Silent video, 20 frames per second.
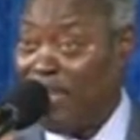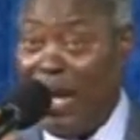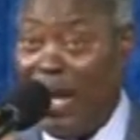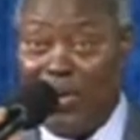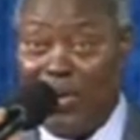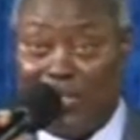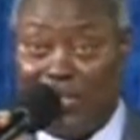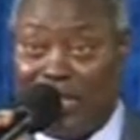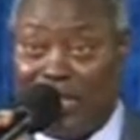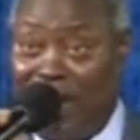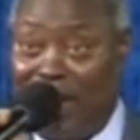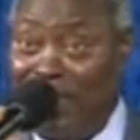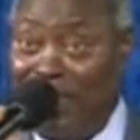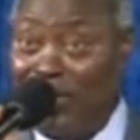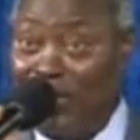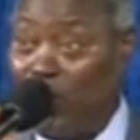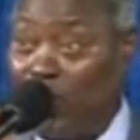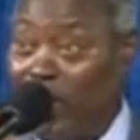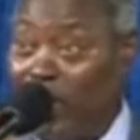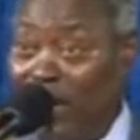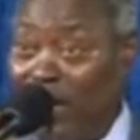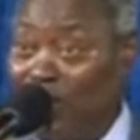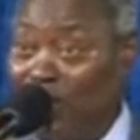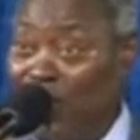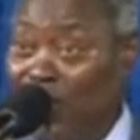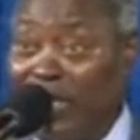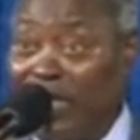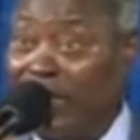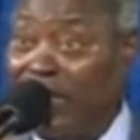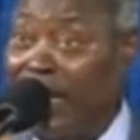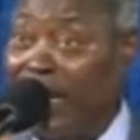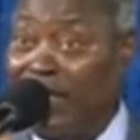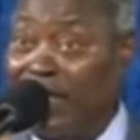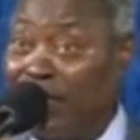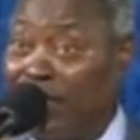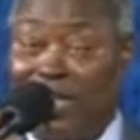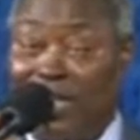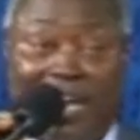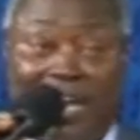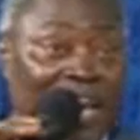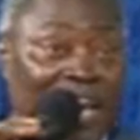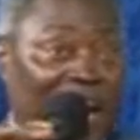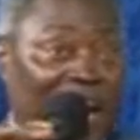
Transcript: Our service will count for eternity,